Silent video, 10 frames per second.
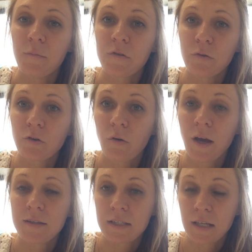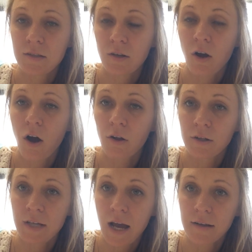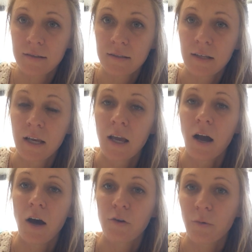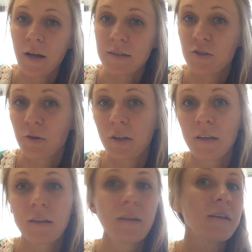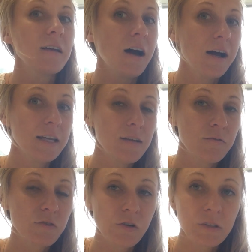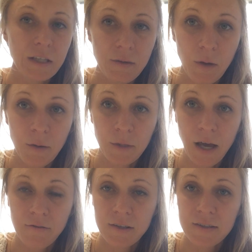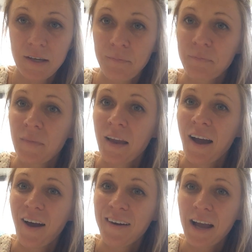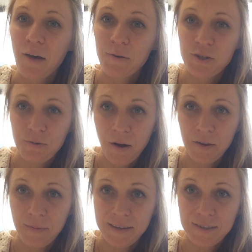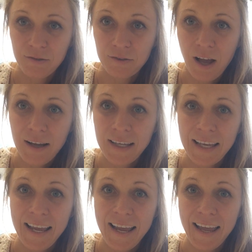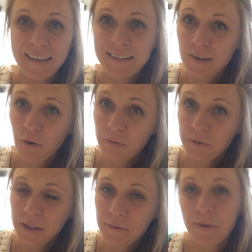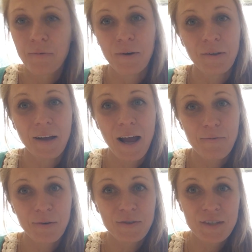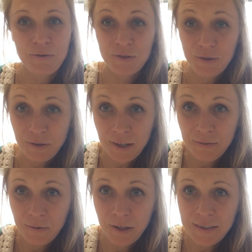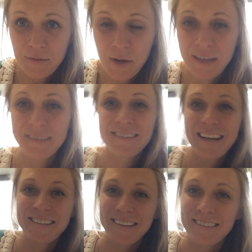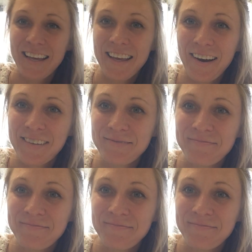so don't hesitate to call or text. Otherwise, you can certainly email me, obviously. All right, I wish you all the best of luck, and hopefully I will see you soon and we'll get to meet. Take care.